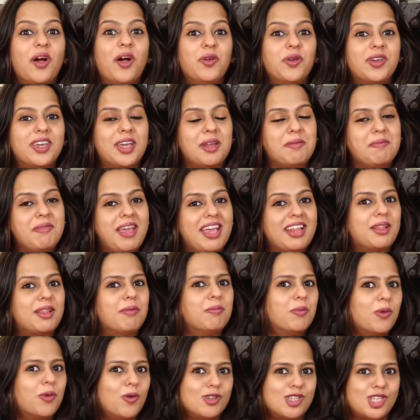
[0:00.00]
you can make the
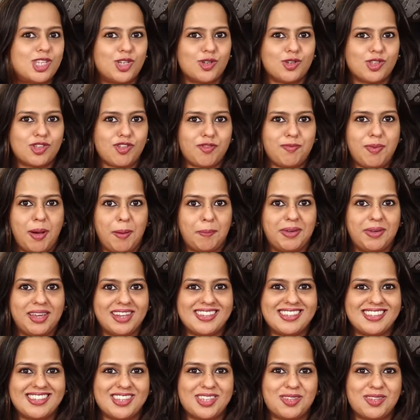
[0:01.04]
most use of pumpkins
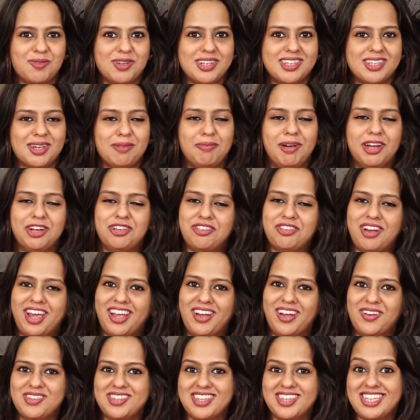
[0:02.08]
this winter by trying
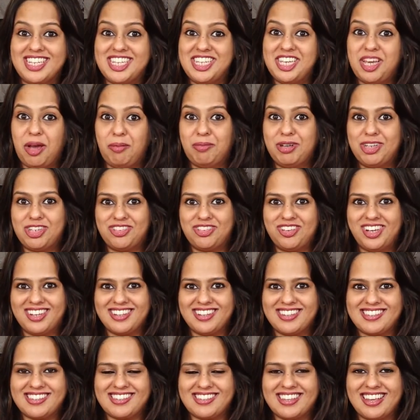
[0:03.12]
out such yummy
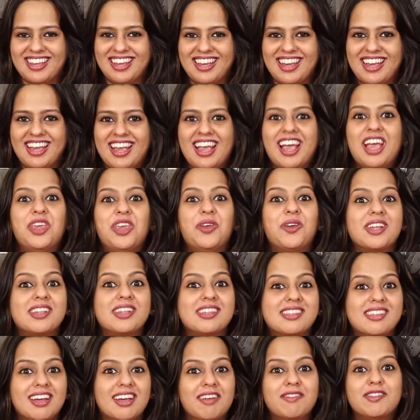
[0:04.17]
treats. You can
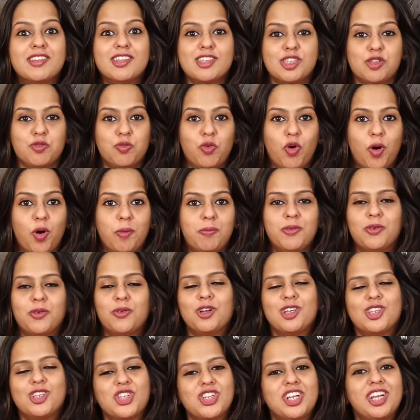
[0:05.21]
serve this warm on a
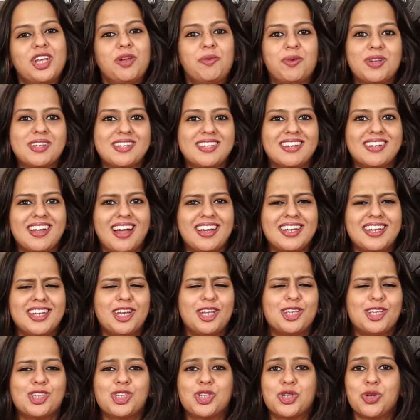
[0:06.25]
chilly winter night and
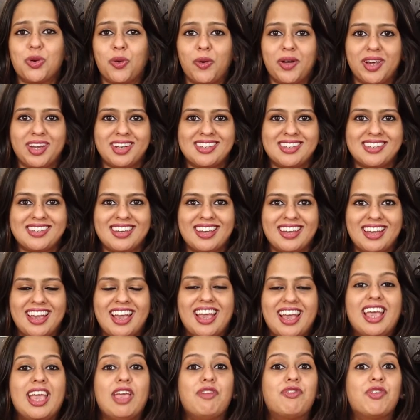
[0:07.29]
enjoy it.
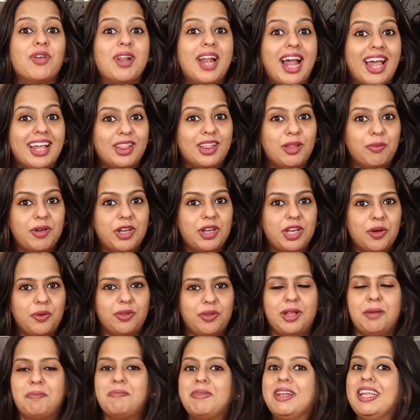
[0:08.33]
If you like the video
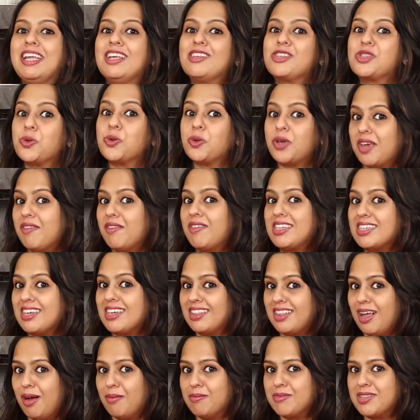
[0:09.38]
then please do give it a
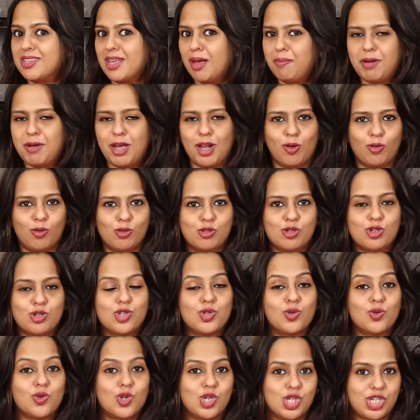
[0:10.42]
thumbs up and also
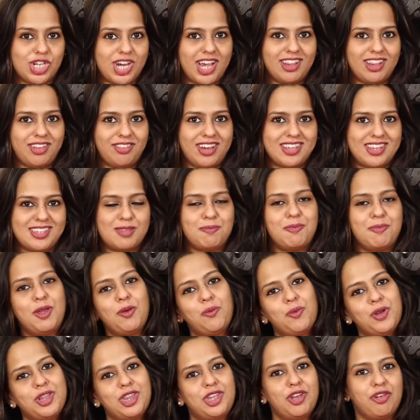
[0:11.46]
do share the recipe
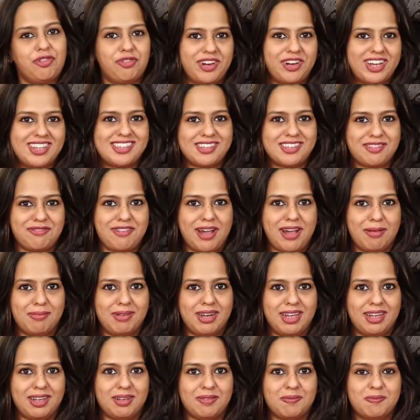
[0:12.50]
with your friends and family.